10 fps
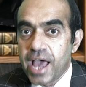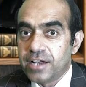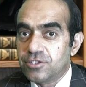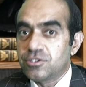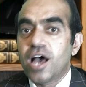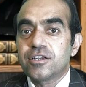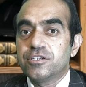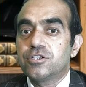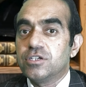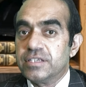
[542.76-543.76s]
and
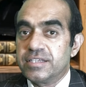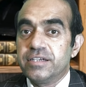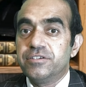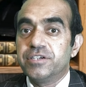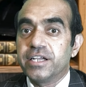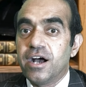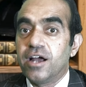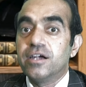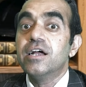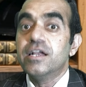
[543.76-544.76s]
started considering
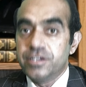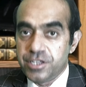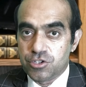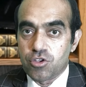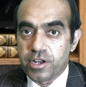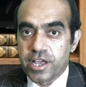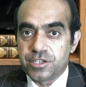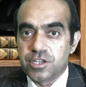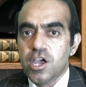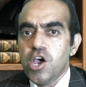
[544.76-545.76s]
her
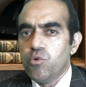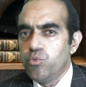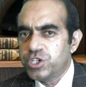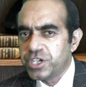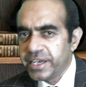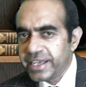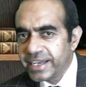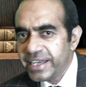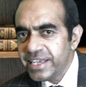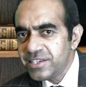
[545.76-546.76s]
dishonest, which
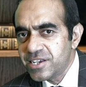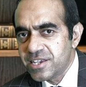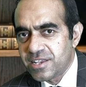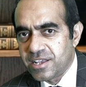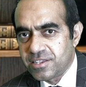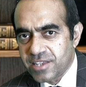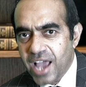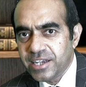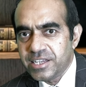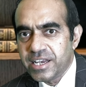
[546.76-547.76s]
increased his
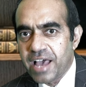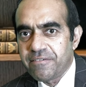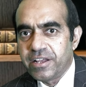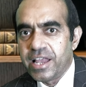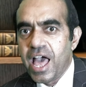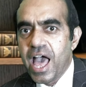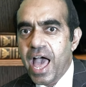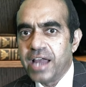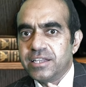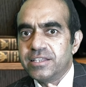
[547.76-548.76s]
anxiety level,
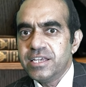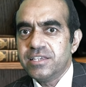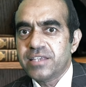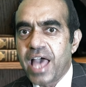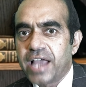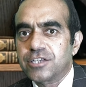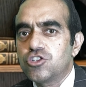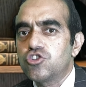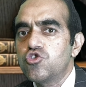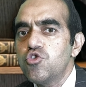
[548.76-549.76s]
and this act
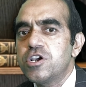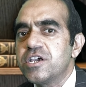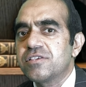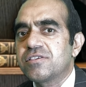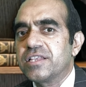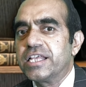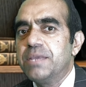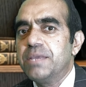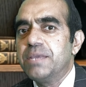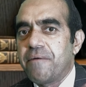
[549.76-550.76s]
took his
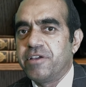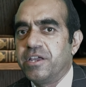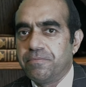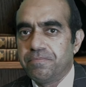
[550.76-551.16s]
sleep away.